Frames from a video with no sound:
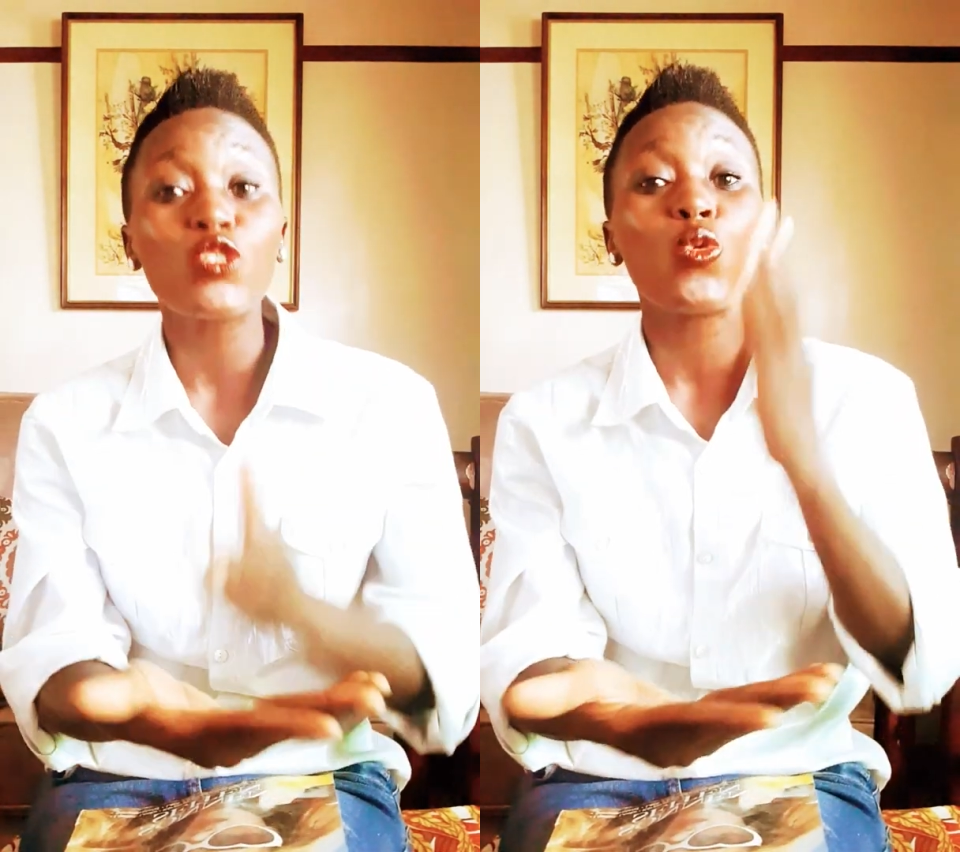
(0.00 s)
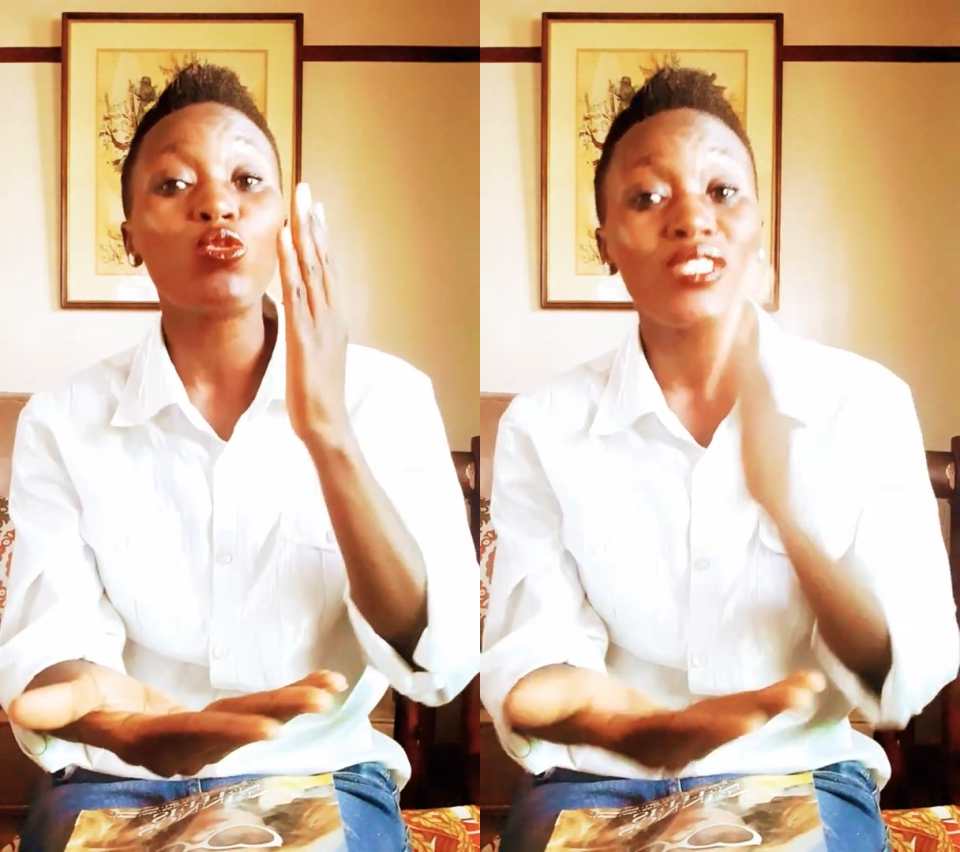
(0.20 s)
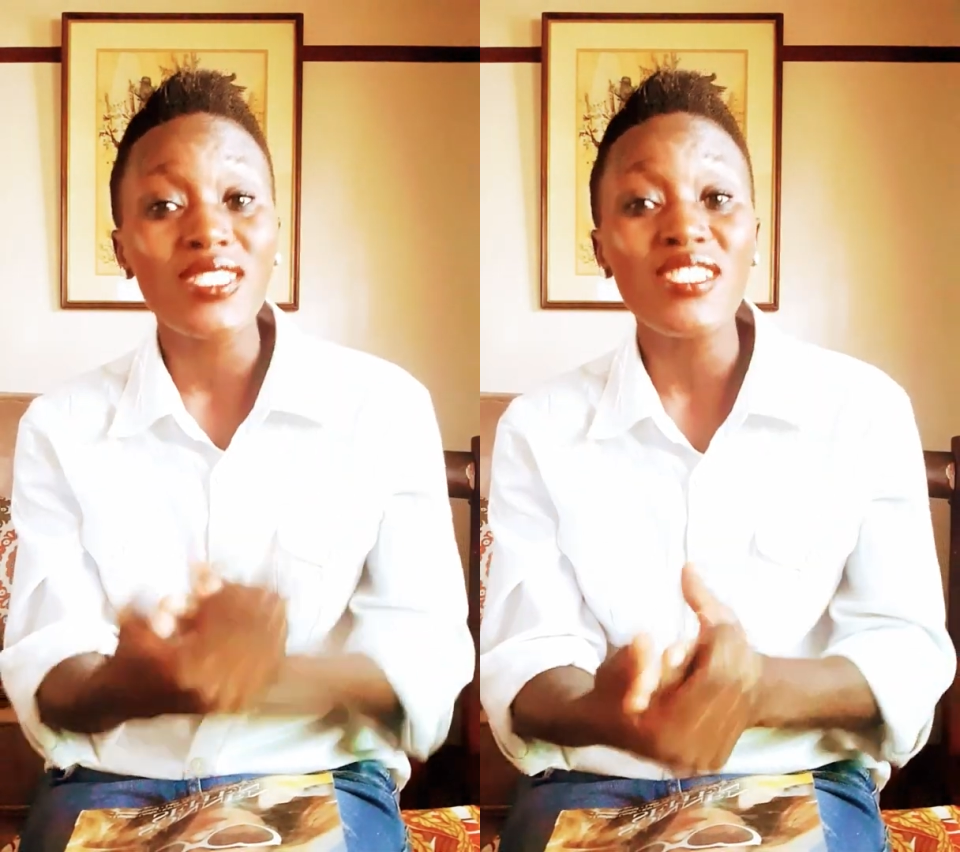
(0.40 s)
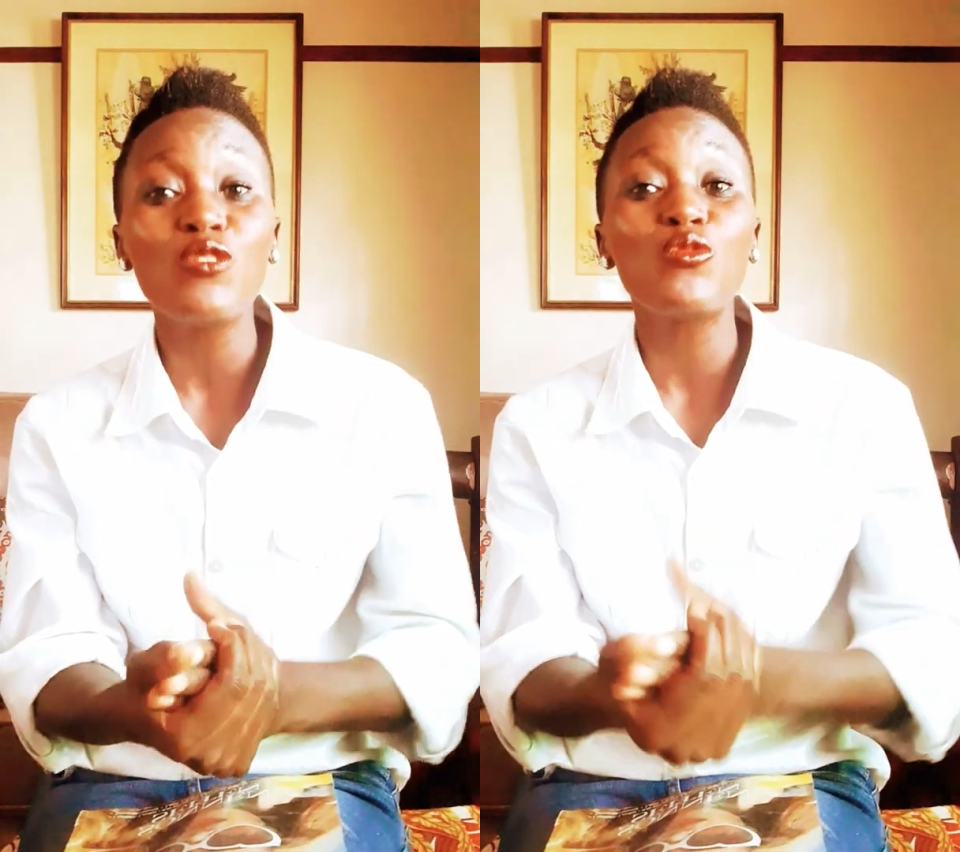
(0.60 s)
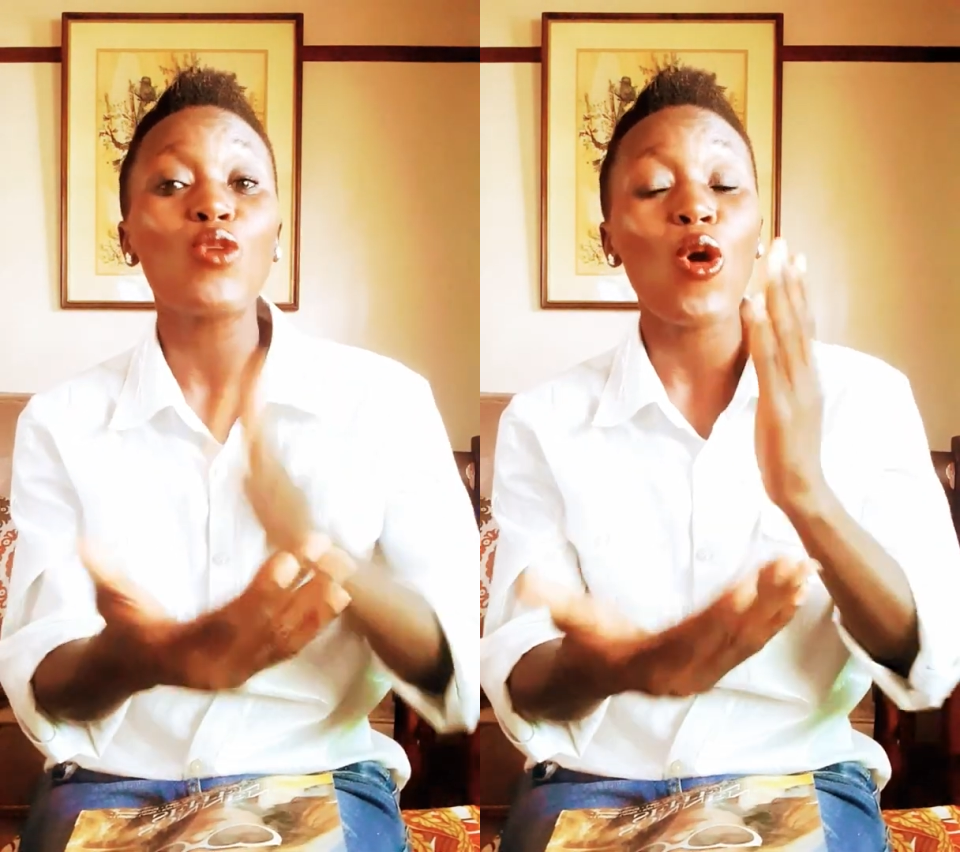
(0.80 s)

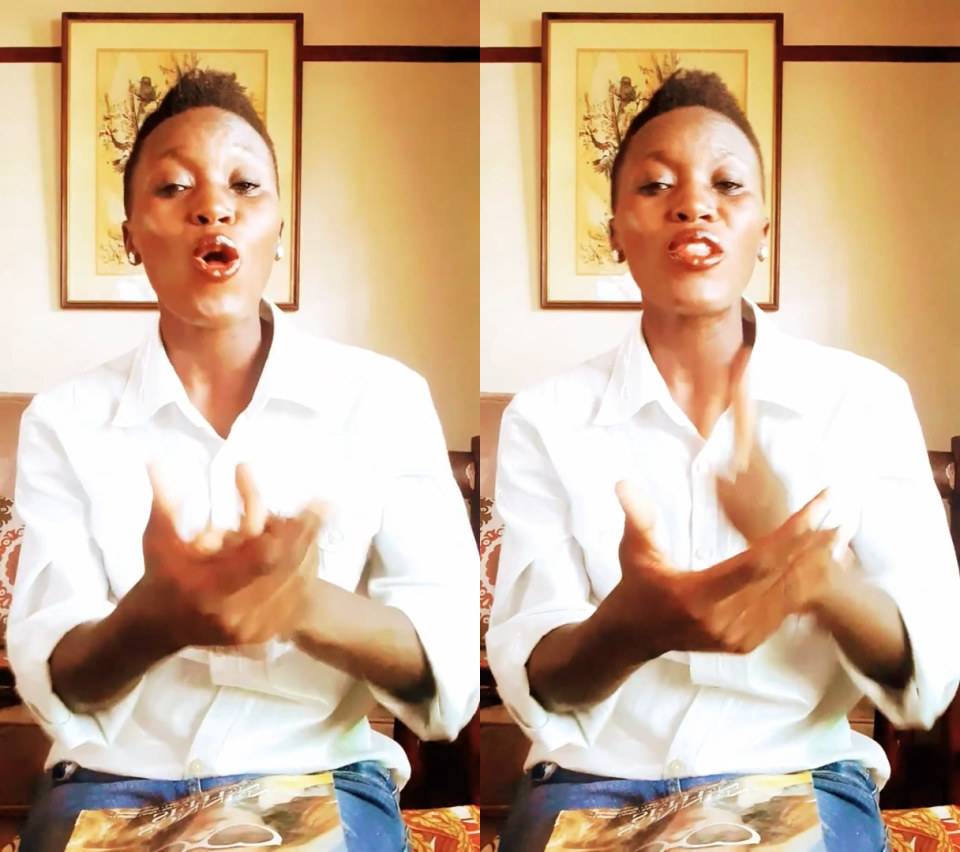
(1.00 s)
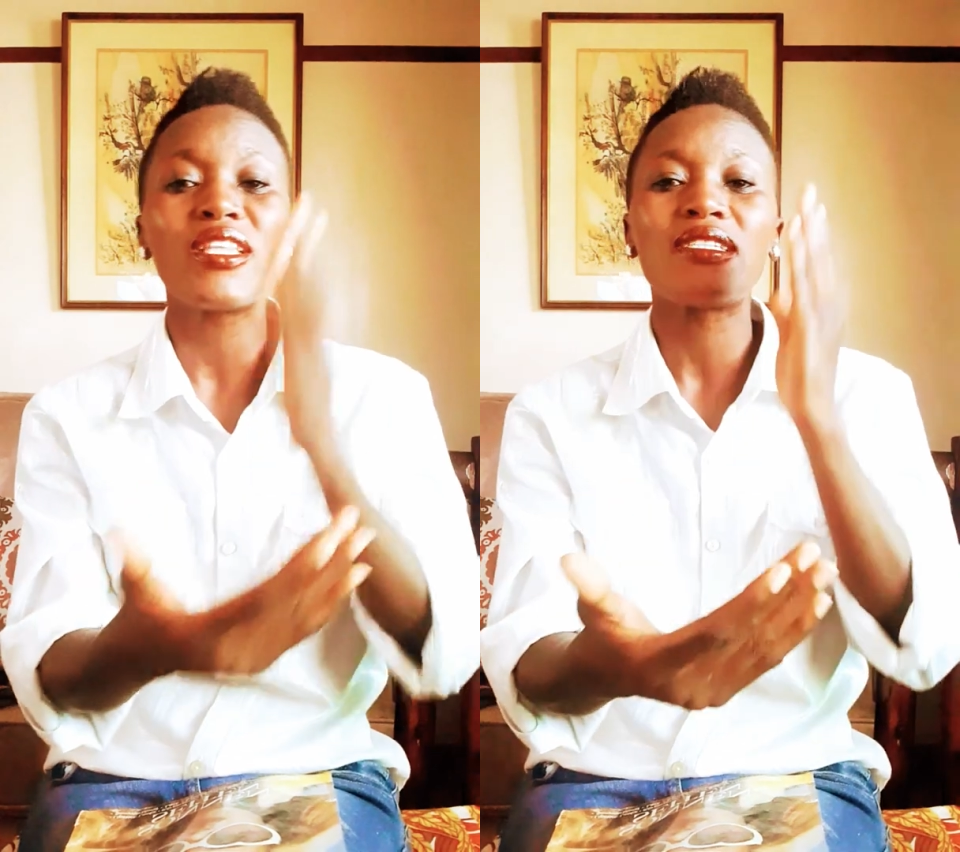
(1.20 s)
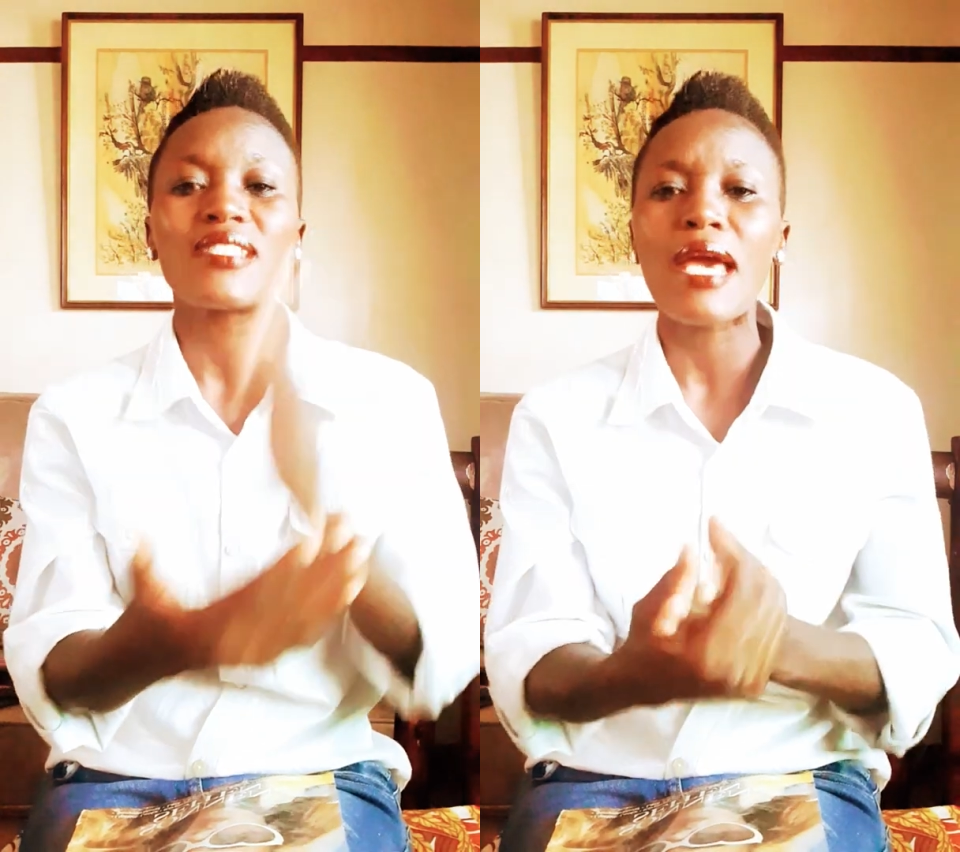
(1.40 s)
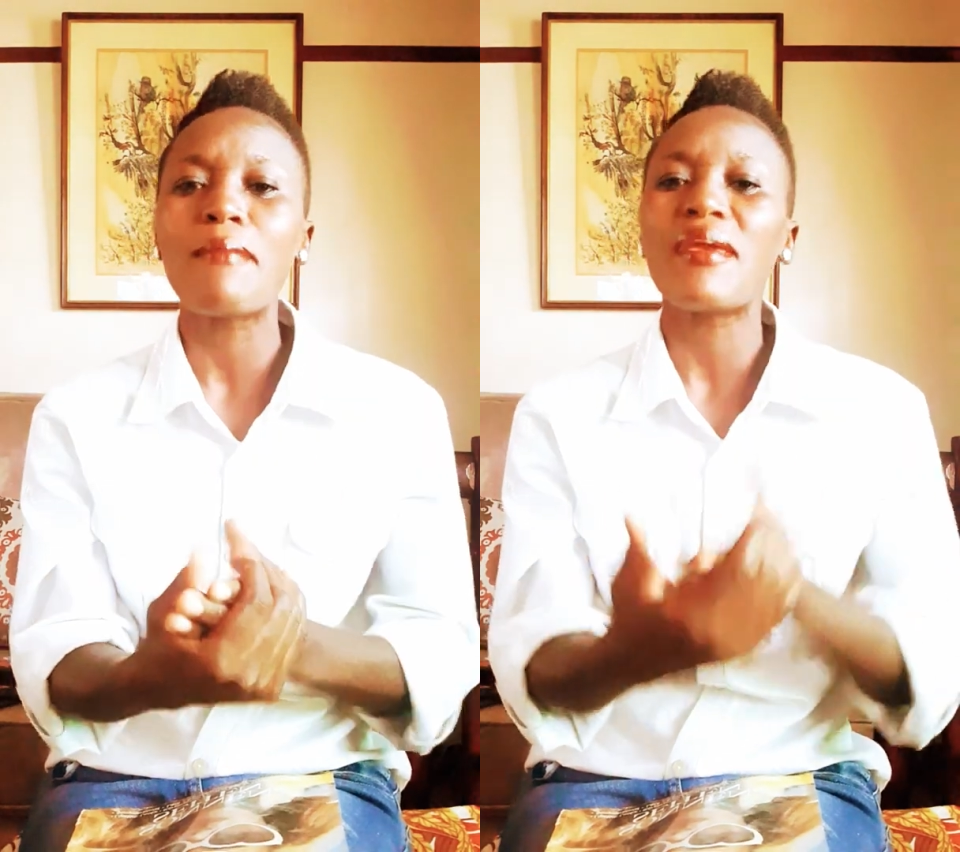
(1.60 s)
continues all the time,